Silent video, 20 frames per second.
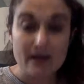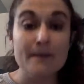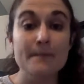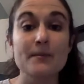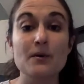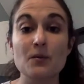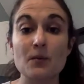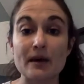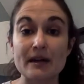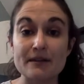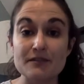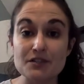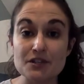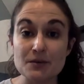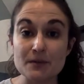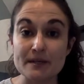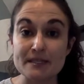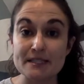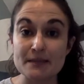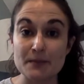But what if she
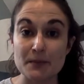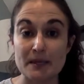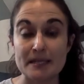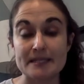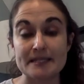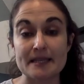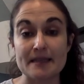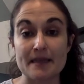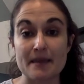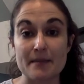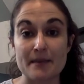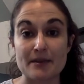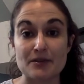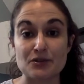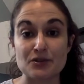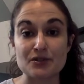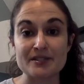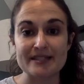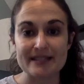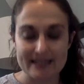wants a bracelet that
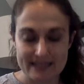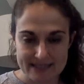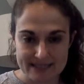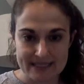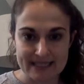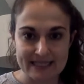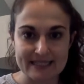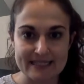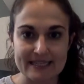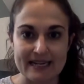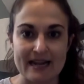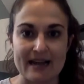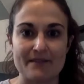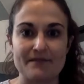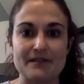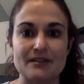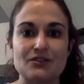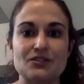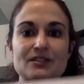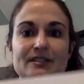measures
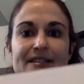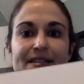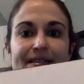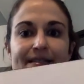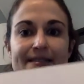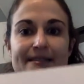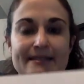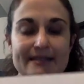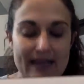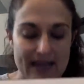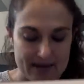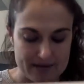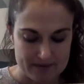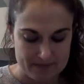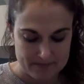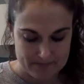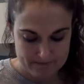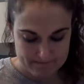6.5 inches instead?